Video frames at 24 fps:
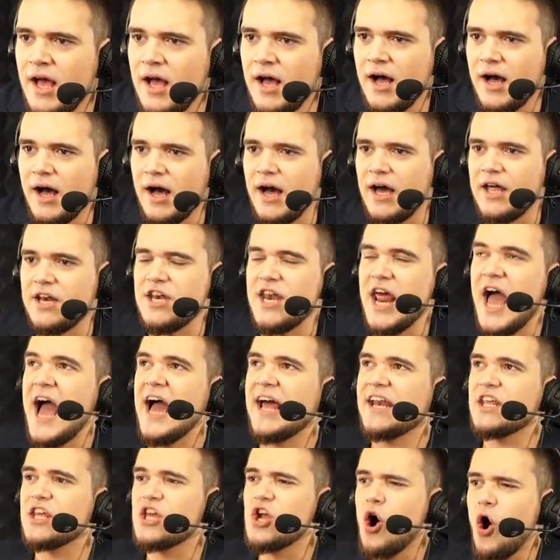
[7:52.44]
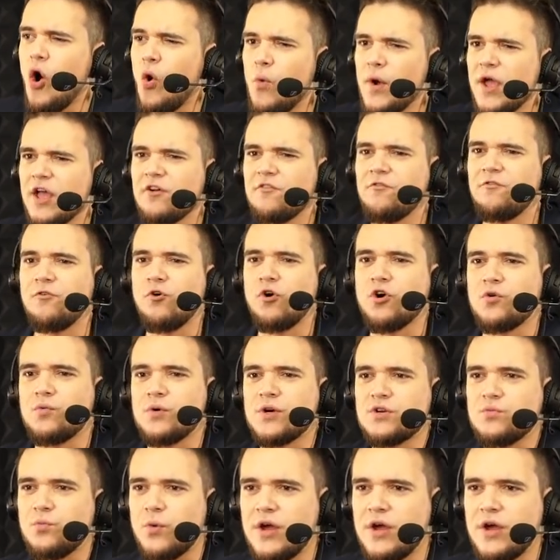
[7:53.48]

uh, not going forward when